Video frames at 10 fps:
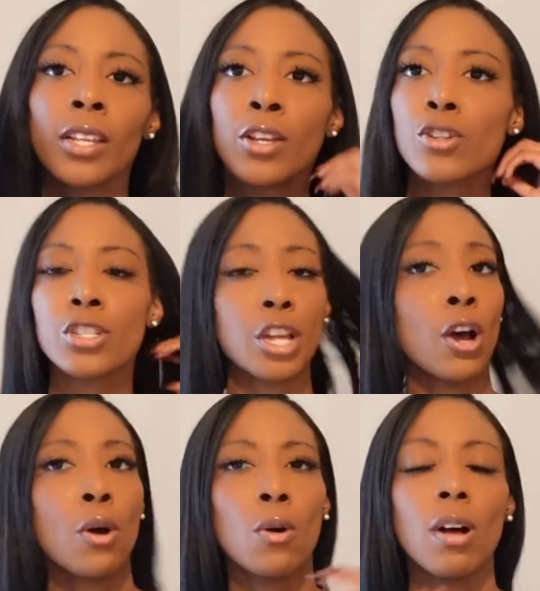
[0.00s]

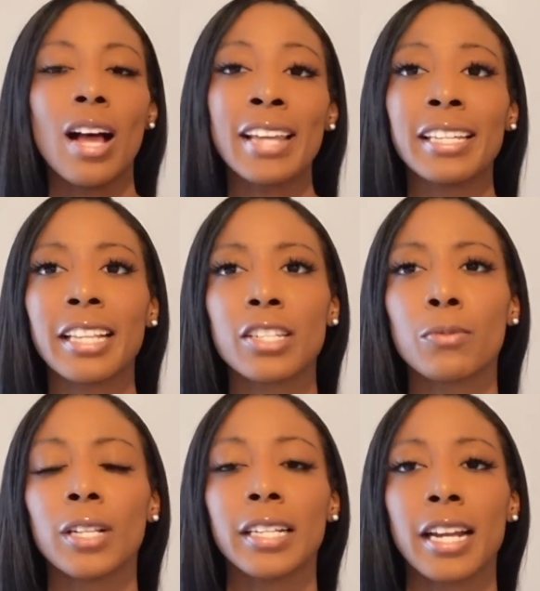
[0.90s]
So I think that's a
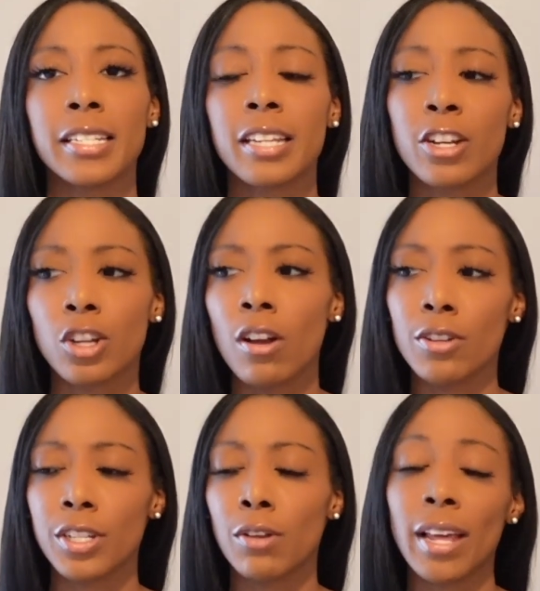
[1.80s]
really nice touch
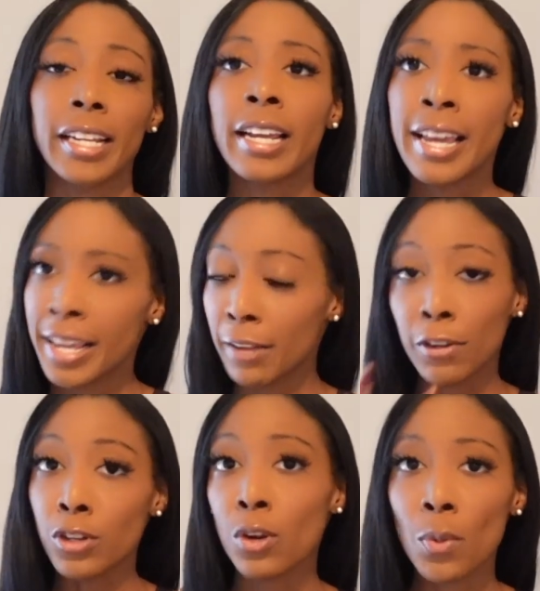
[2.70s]
also. Like if
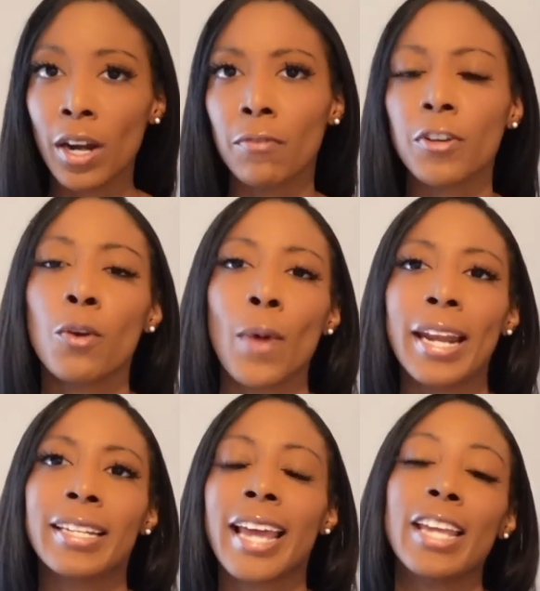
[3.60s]
you do wear it for your
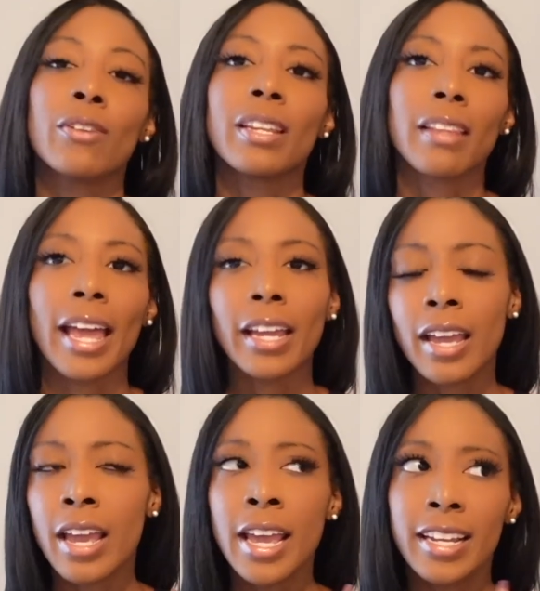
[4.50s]
wedding day, you can like
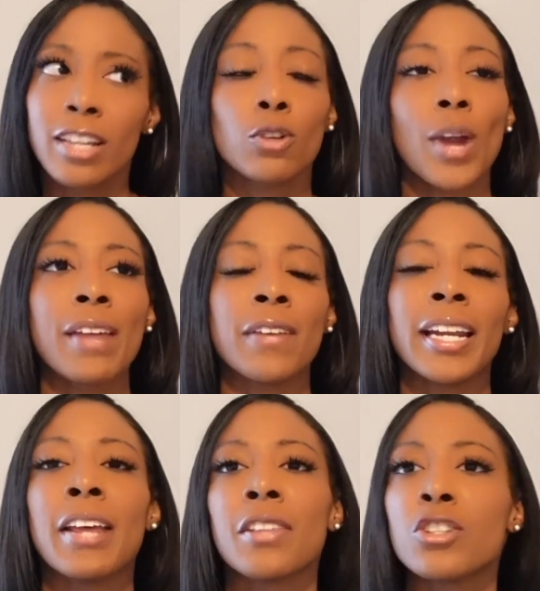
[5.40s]
engrave it
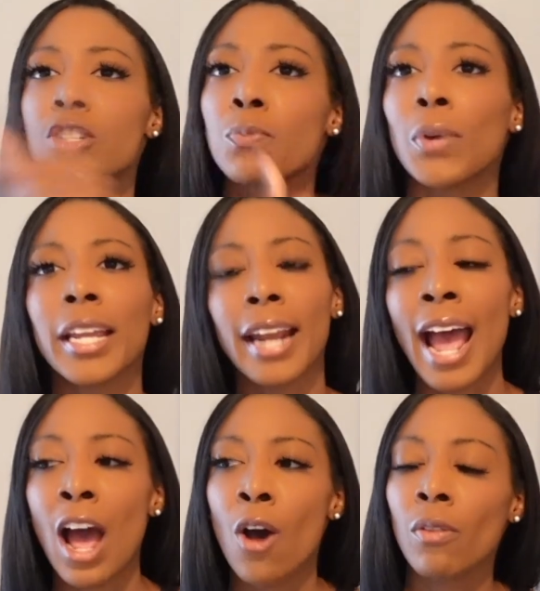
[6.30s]
and then just bring it
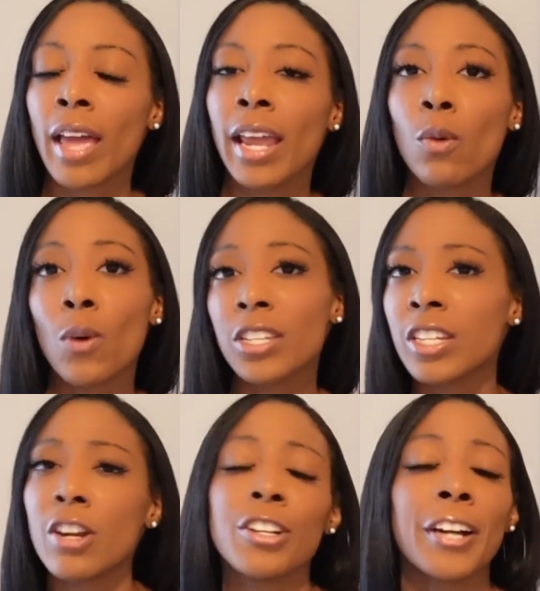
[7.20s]
out like once a
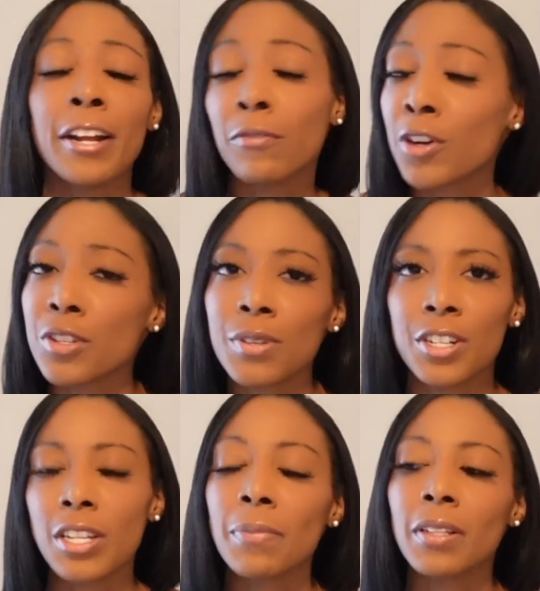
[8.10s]
year on your anniversary or
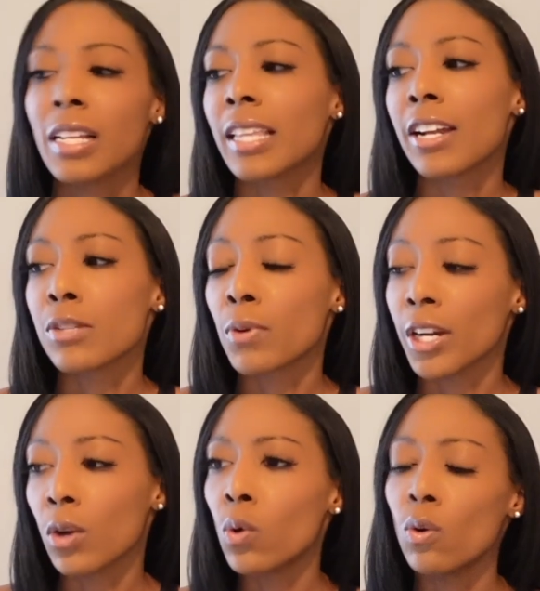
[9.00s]
something like that is
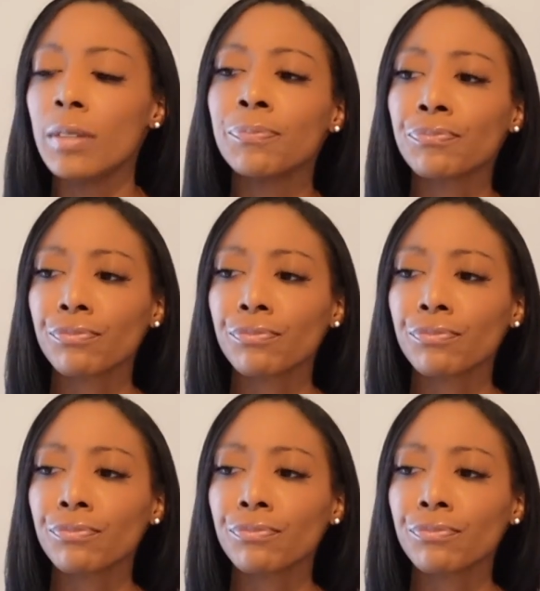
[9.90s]
pretty cool.